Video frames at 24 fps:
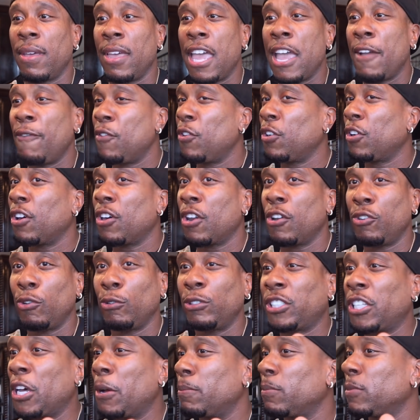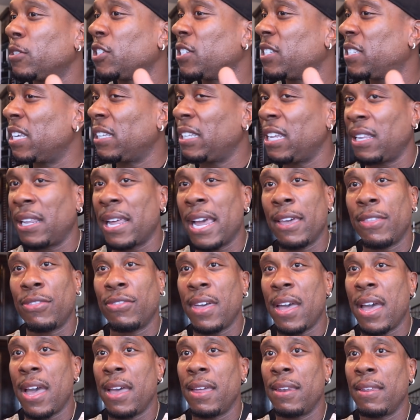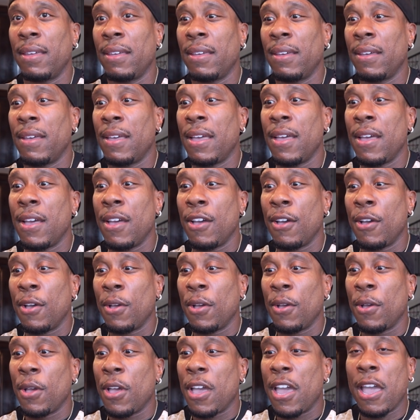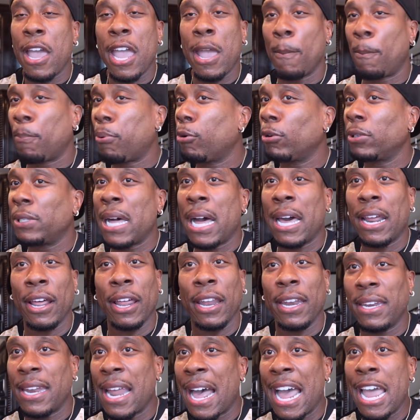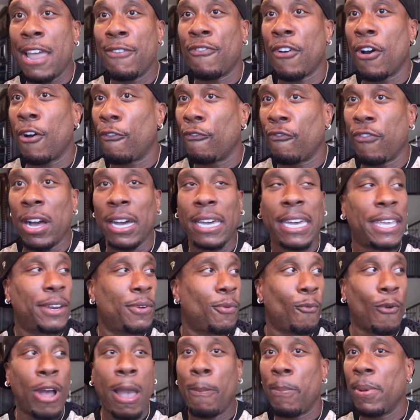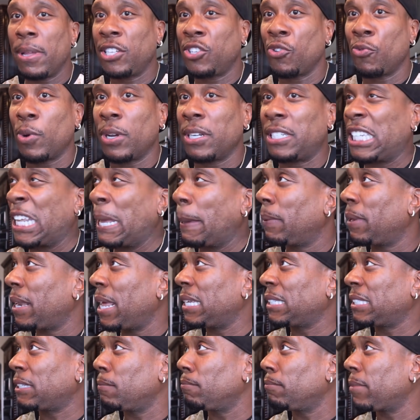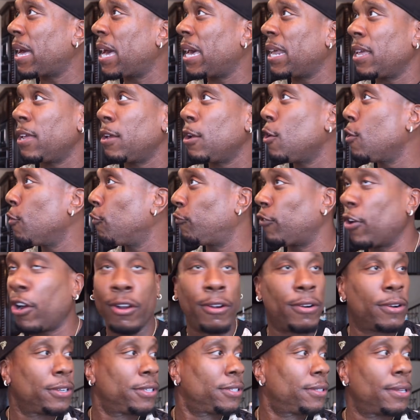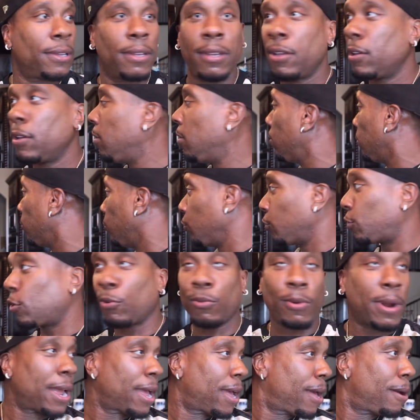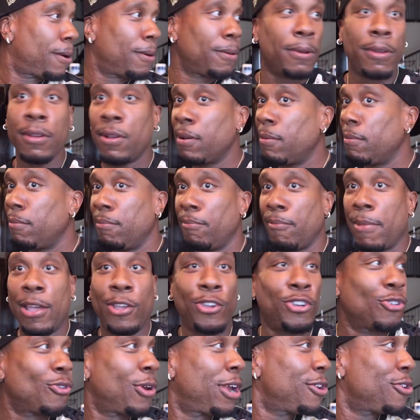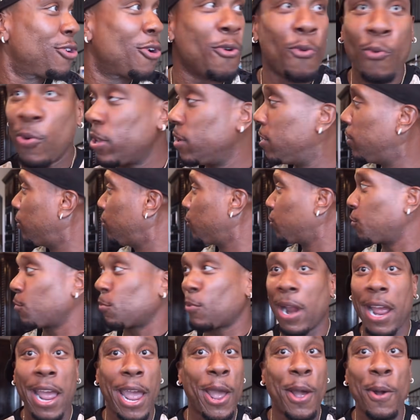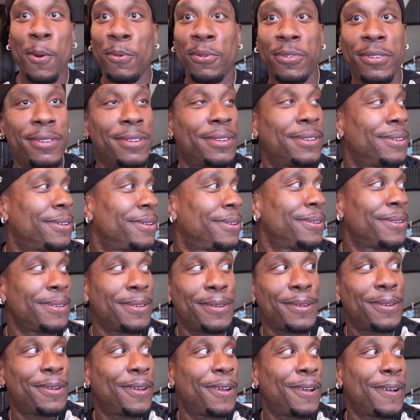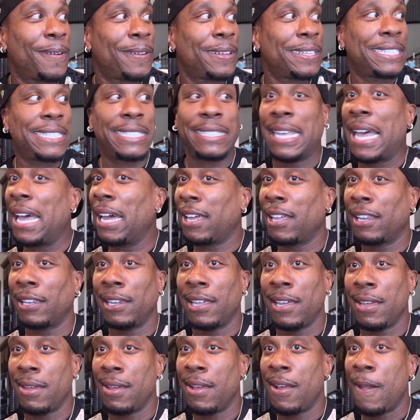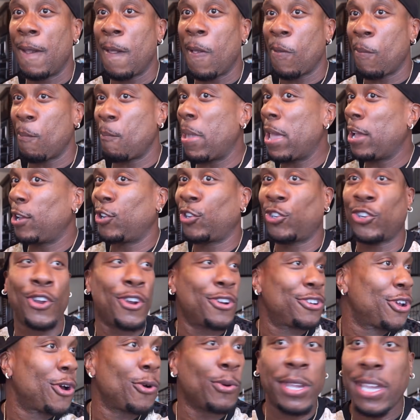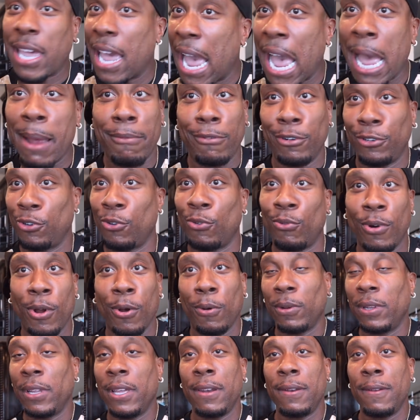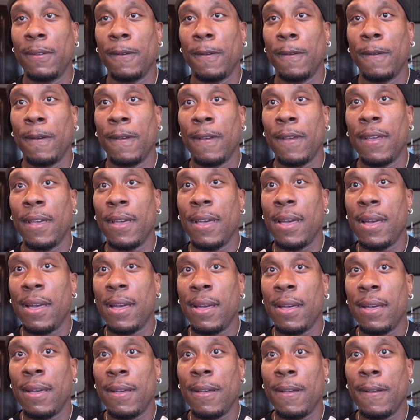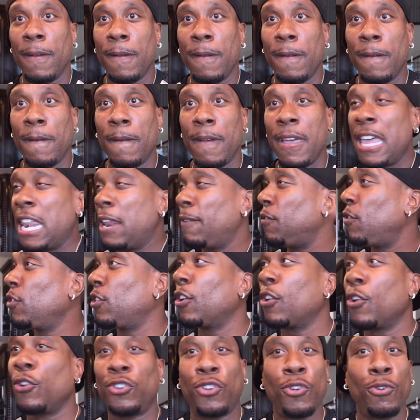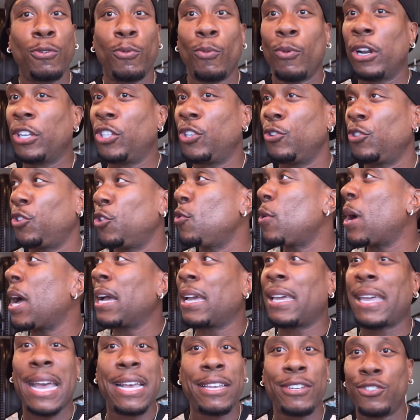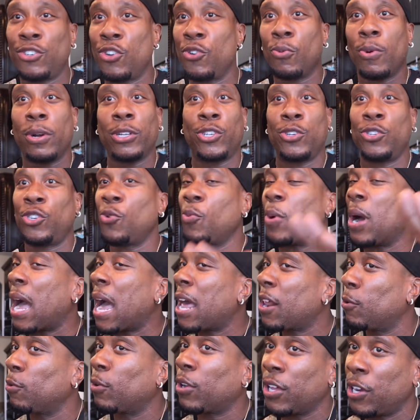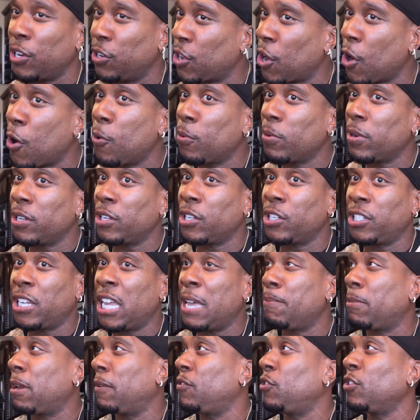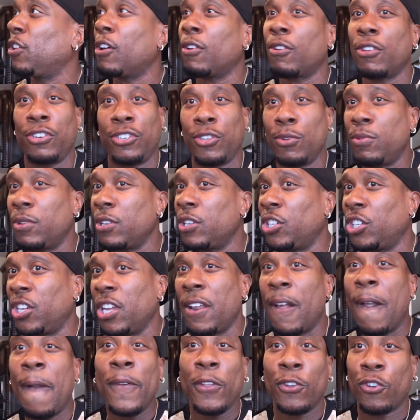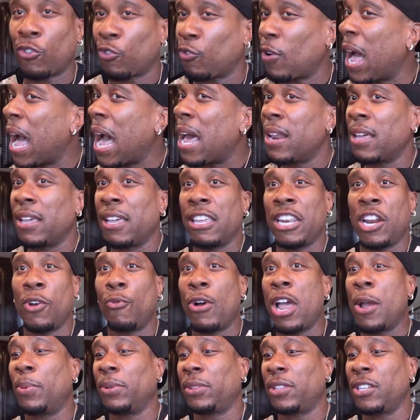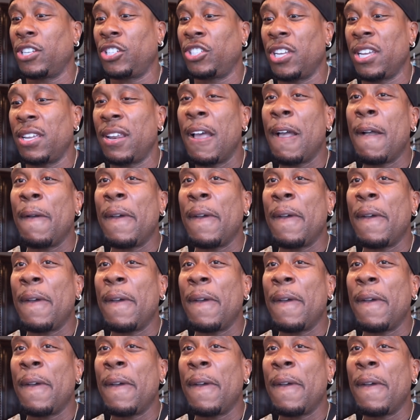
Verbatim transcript: If you're gonna do something silly like that and pull out a knife a fucking weapon to intimidate somebody, first, look around, make sure ain't no witnesses around. Secondly, make sure no cameras are rolling. And if you're gonna do what you do, I guess do what you do. I don't condone this shit, but if you're gonna do this shit, try to get away with this shit.